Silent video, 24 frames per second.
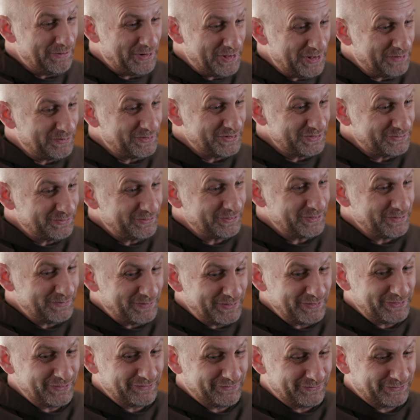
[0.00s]
Well, it was really
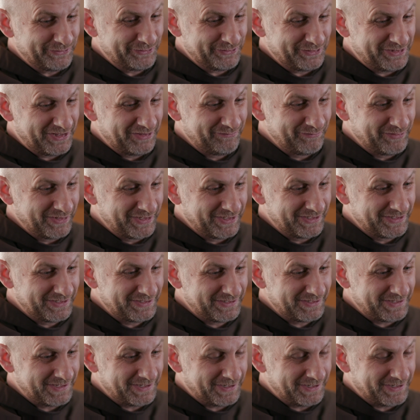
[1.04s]
beautiful. I mean,